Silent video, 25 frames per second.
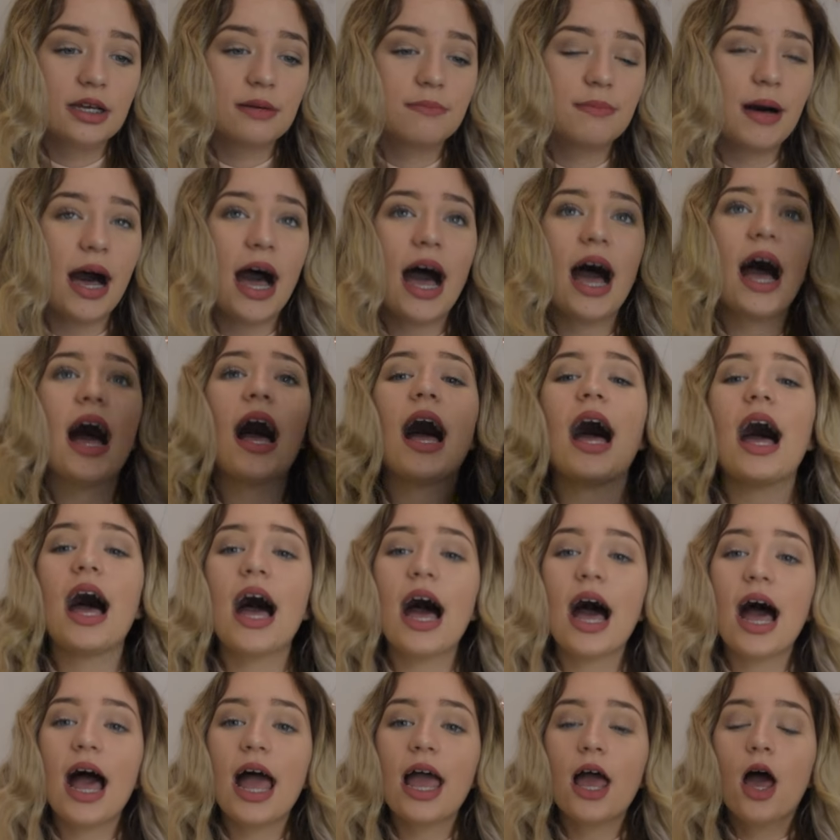
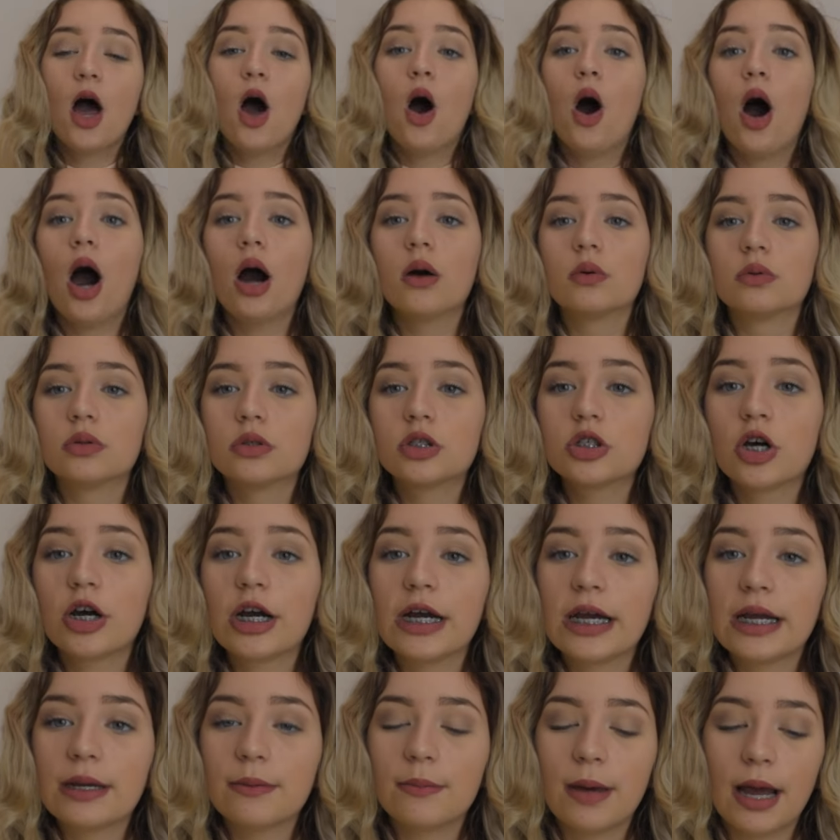Bye! Oh,
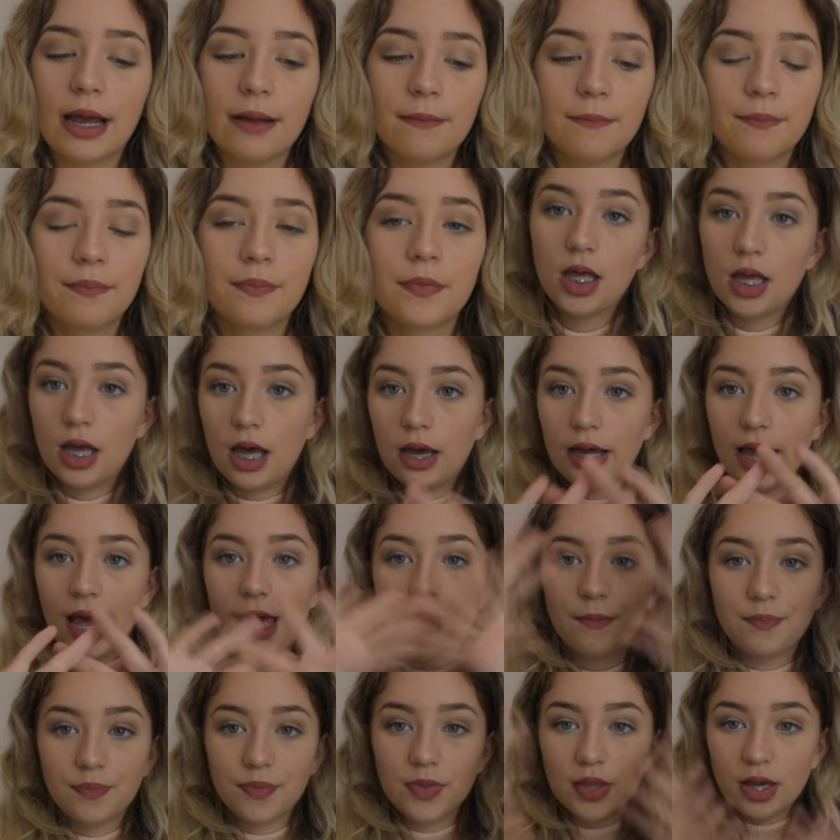sorry, wait.
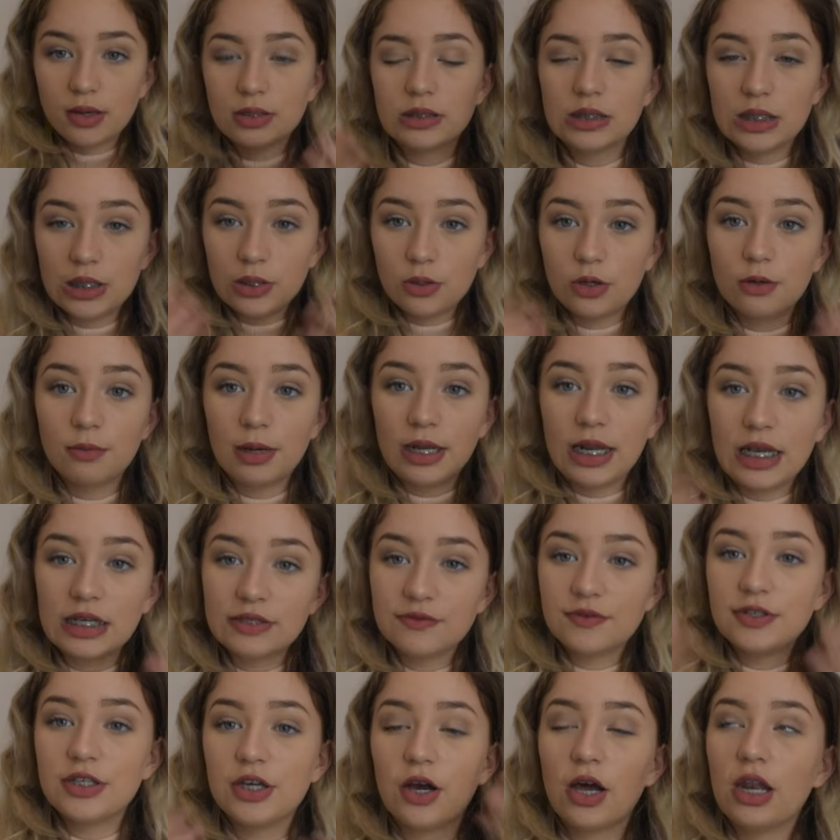Okay, I'll see you all in my next
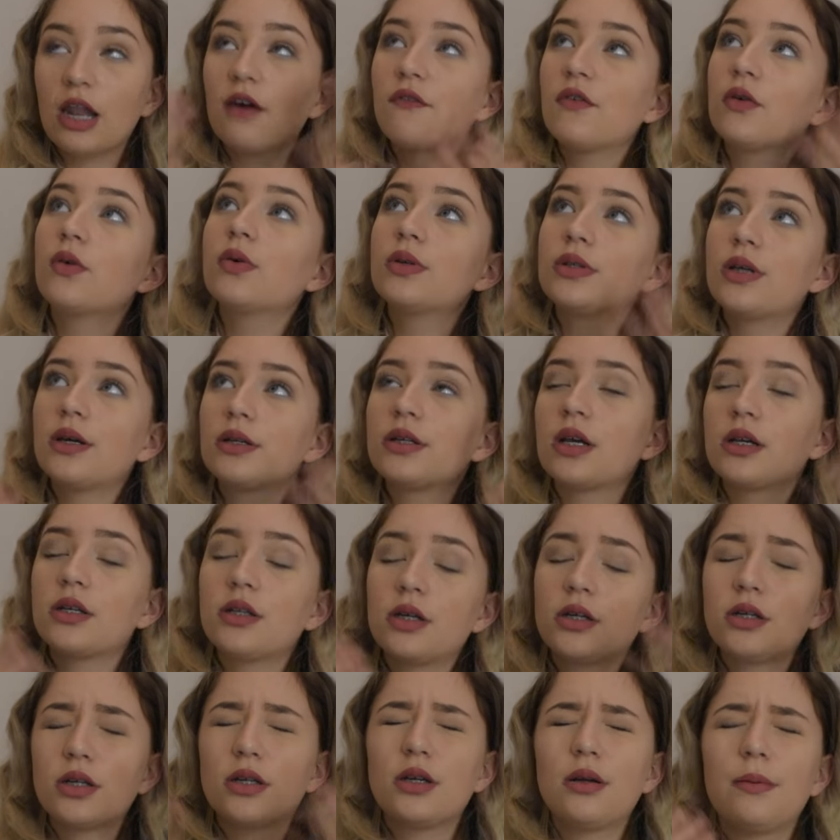video. I love you all so
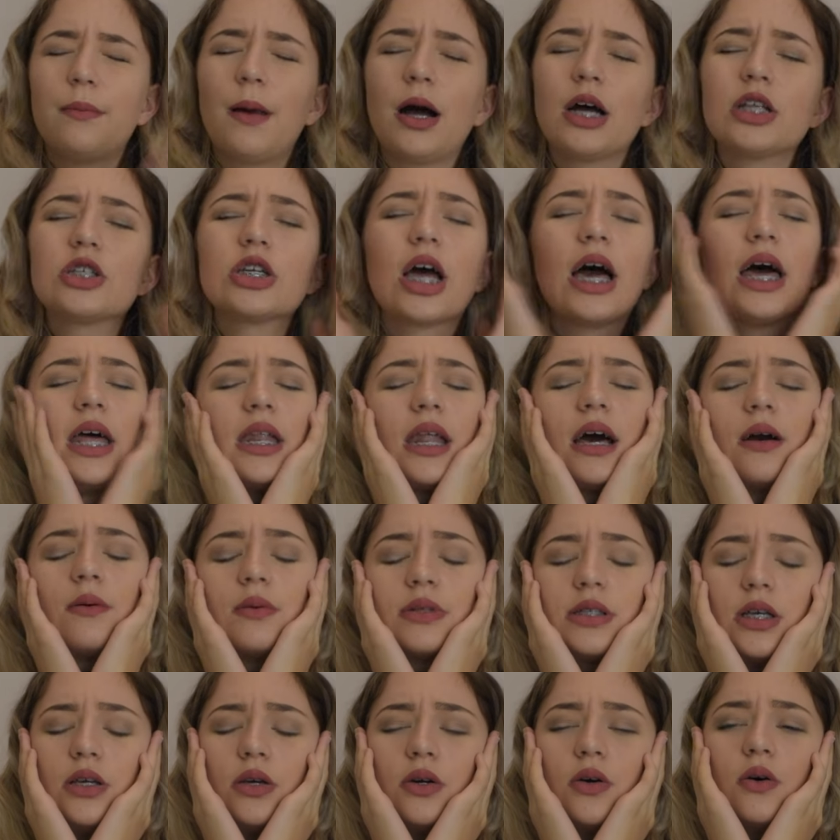much, and I will
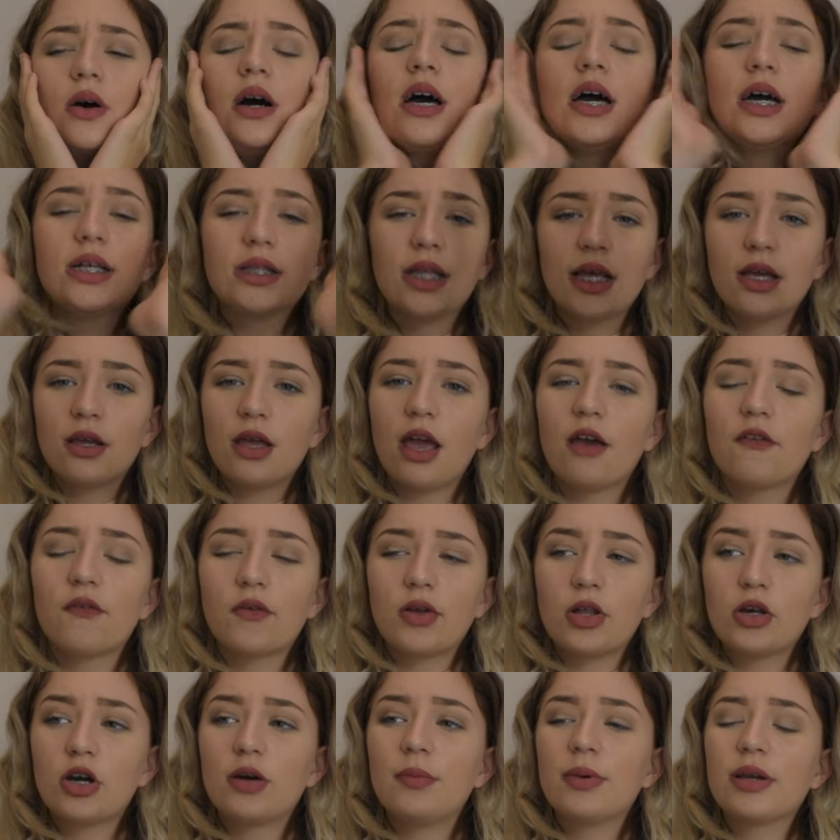see you all. Thank you,
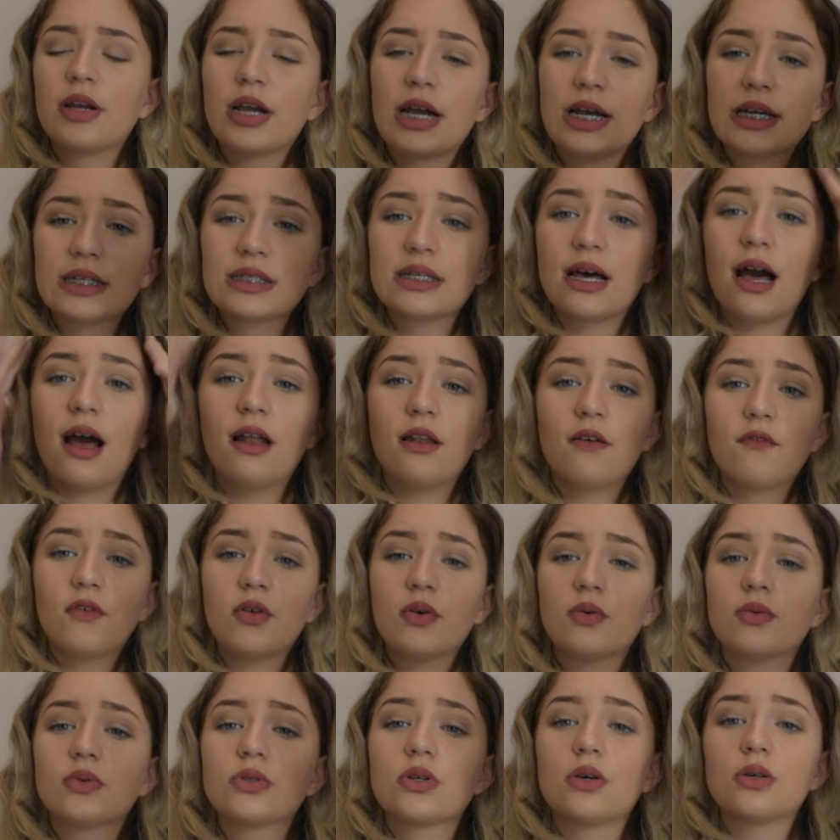everyone who got me Grace. I love you
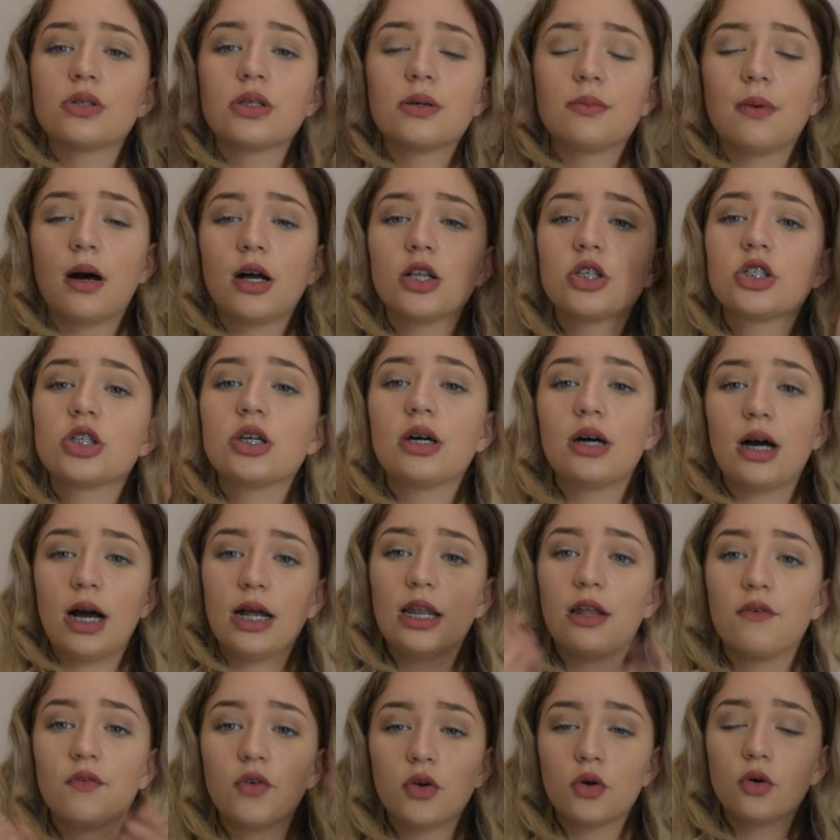all so much. I
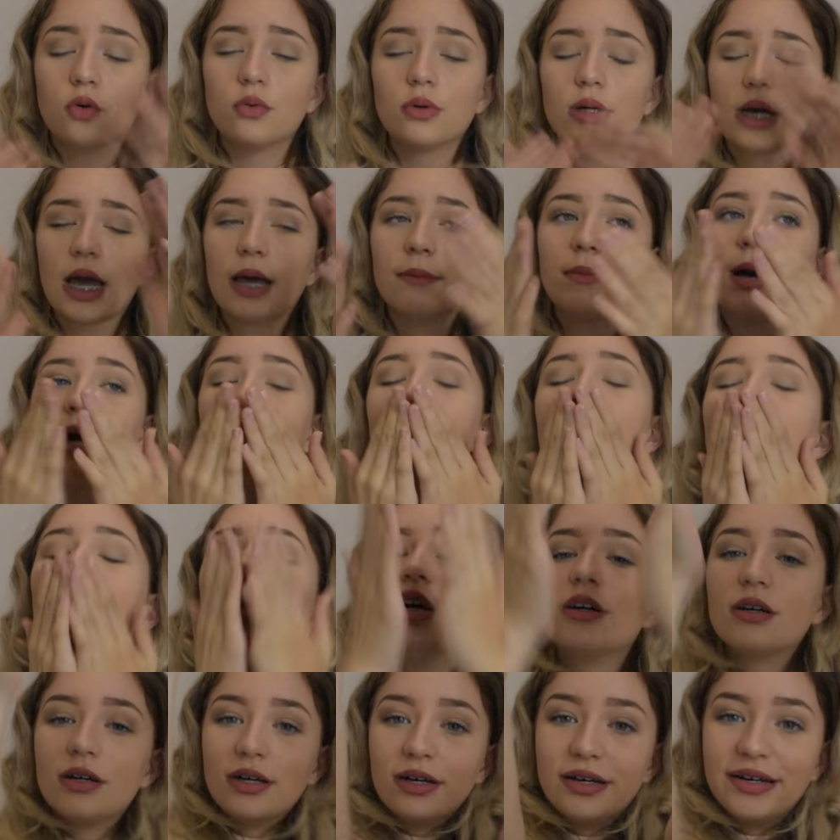love you all. Okay,
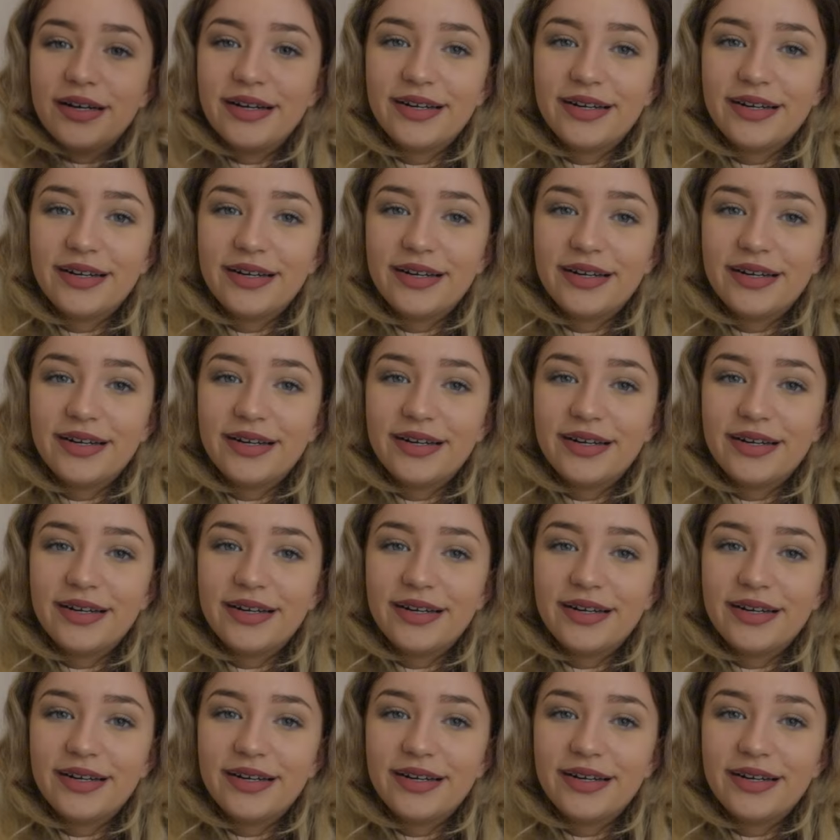bye.